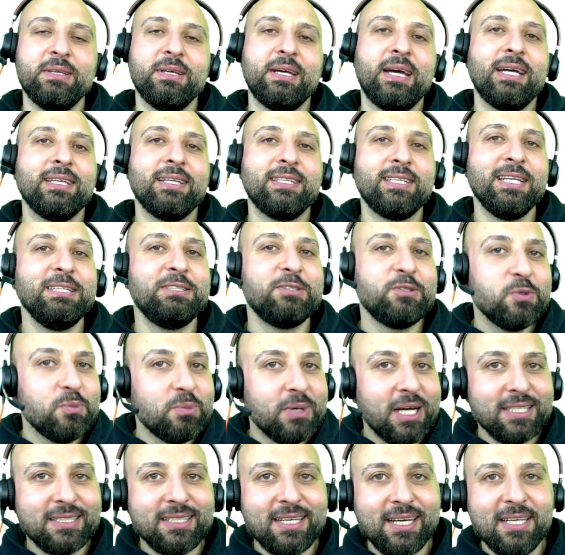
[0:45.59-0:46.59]
at least to
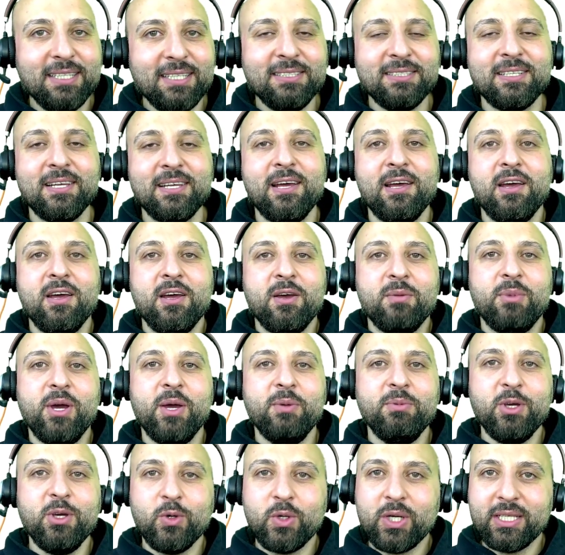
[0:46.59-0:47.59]
my taste,
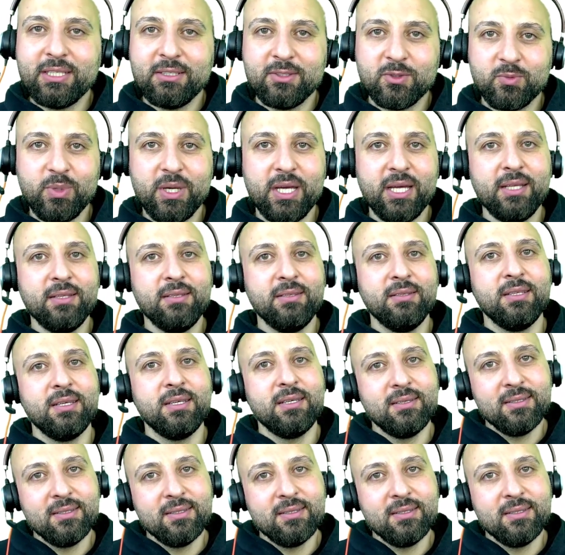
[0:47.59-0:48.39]
maybe you can spend